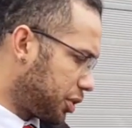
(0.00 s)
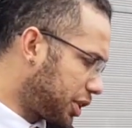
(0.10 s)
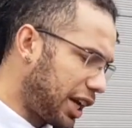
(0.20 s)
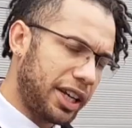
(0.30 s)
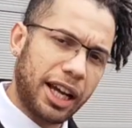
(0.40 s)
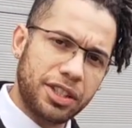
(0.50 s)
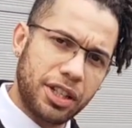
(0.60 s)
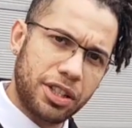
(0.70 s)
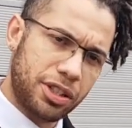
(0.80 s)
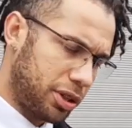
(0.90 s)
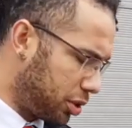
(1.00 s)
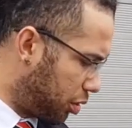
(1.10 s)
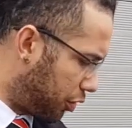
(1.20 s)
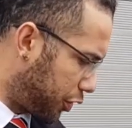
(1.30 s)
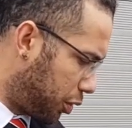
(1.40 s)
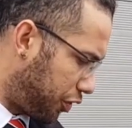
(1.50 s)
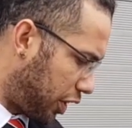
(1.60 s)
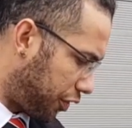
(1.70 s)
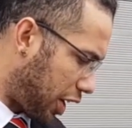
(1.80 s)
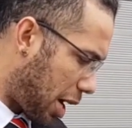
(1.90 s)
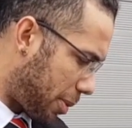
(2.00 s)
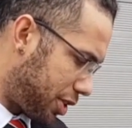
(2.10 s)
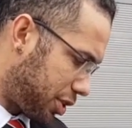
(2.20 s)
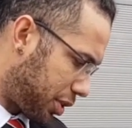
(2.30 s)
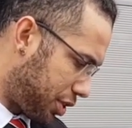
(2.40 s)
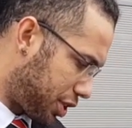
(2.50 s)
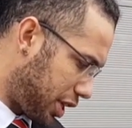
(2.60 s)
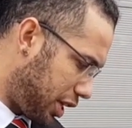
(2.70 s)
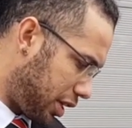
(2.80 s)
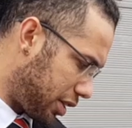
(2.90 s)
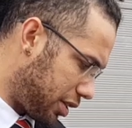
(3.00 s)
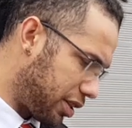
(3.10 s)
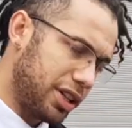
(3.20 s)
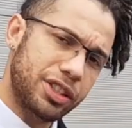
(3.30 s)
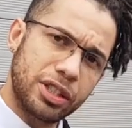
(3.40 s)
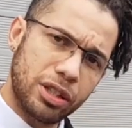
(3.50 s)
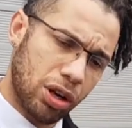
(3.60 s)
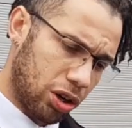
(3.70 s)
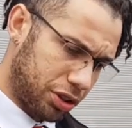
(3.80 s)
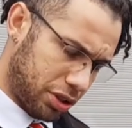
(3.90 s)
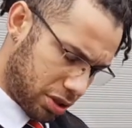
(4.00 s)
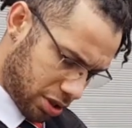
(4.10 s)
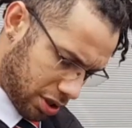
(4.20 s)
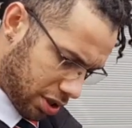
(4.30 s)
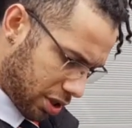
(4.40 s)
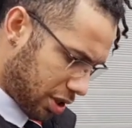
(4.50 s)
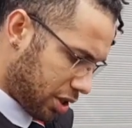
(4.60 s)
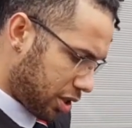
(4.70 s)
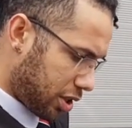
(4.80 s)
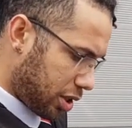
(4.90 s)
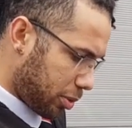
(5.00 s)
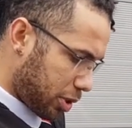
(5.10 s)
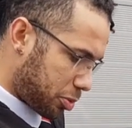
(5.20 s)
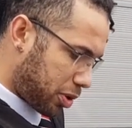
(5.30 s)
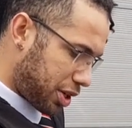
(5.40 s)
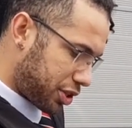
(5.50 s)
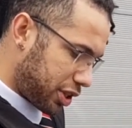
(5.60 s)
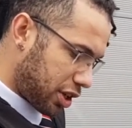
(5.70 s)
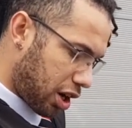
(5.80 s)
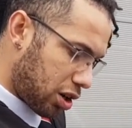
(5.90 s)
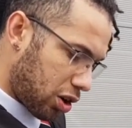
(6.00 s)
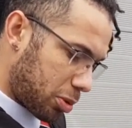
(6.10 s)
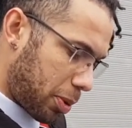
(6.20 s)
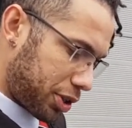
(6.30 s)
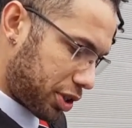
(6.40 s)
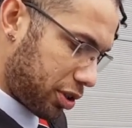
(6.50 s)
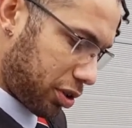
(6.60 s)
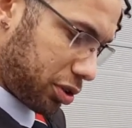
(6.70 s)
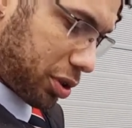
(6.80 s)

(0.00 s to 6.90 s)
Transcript: gain access to your fuel filler flap, as you can see, it is locked. You must press the unlock button on your